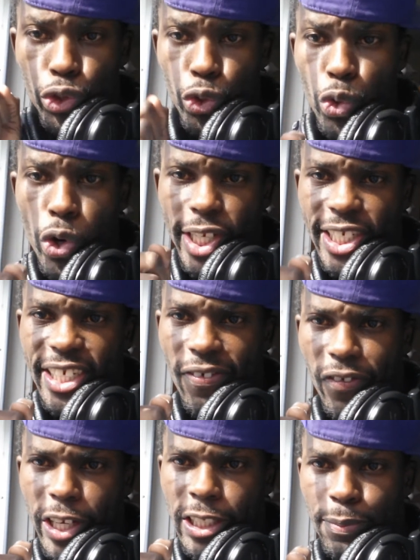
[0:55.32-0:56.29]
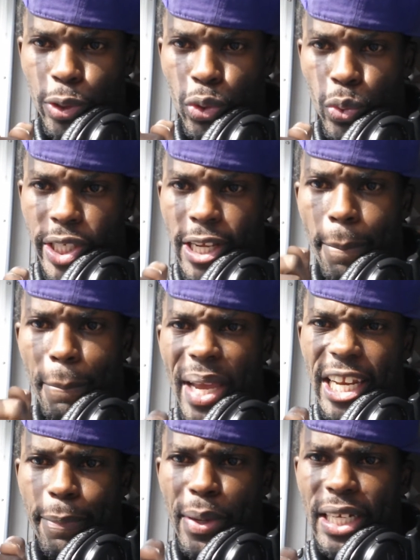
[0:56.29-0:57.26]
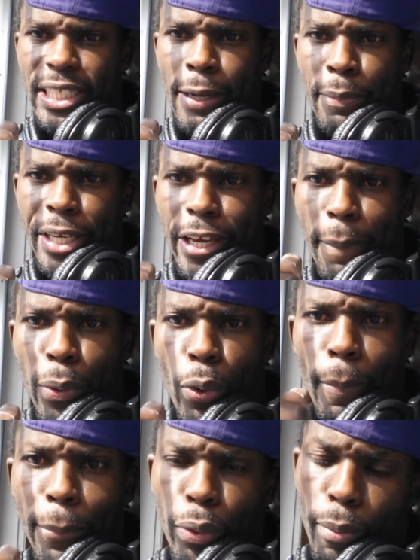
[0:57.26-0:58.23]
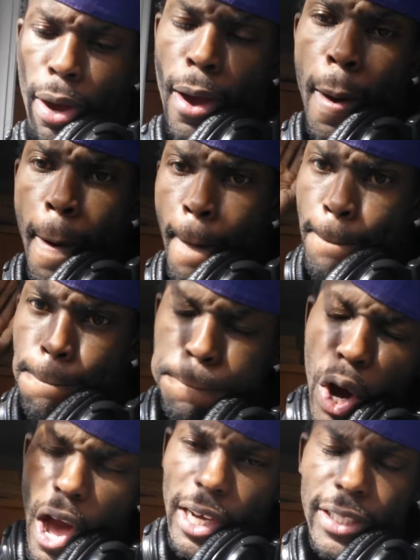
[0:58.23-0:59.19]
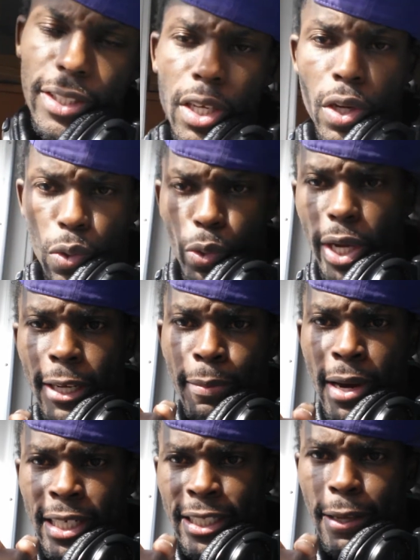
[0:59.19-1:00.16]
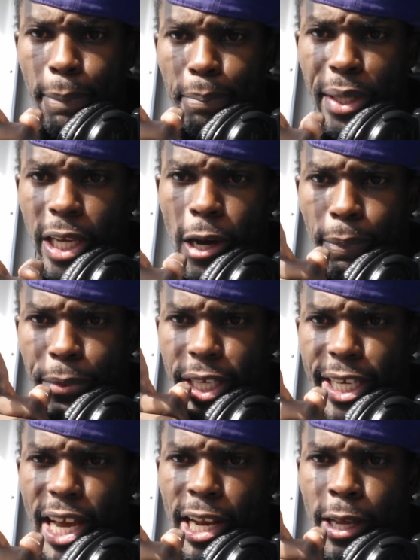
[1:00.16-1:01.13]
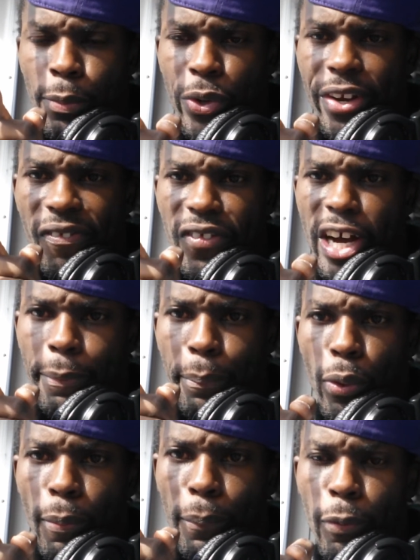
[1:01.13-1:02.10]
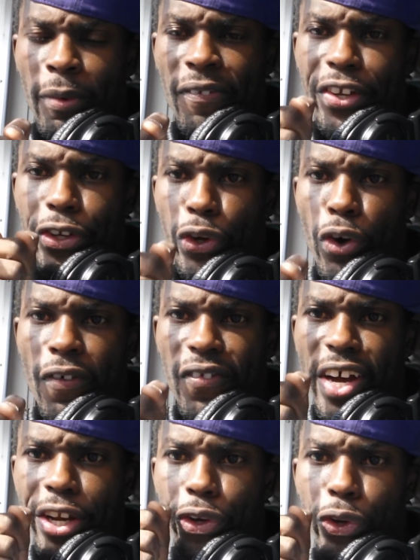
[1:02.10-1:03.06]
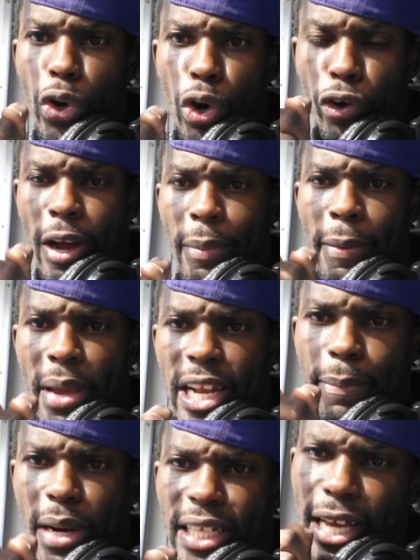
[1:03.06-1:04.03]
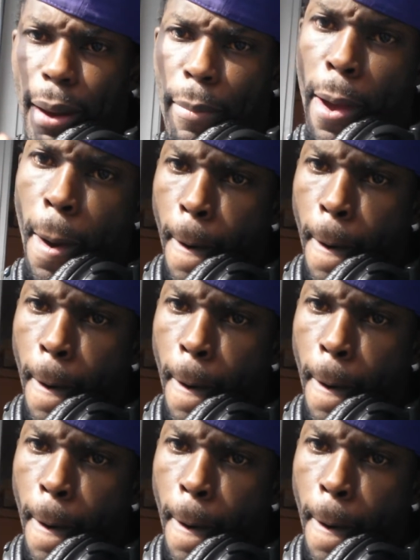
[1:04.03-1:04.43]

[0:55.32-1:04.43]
Know the difference between your belly bottom and your pum pum. When the man said big up the girl them with the fat pum pum, if it don't fat, don't grab your belly bottom.